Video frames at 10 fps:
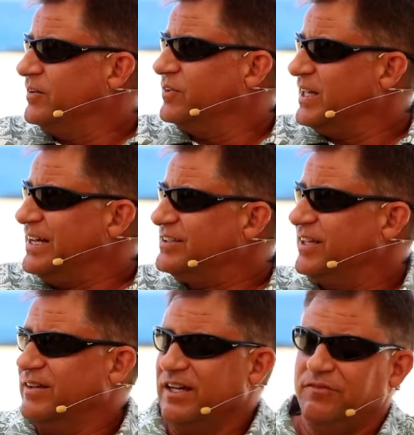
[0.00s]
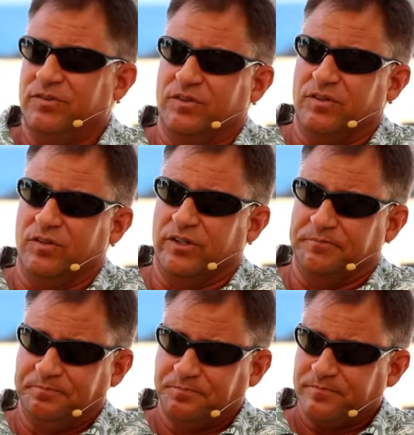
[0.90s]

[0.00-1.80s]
everlasting life with the Lord.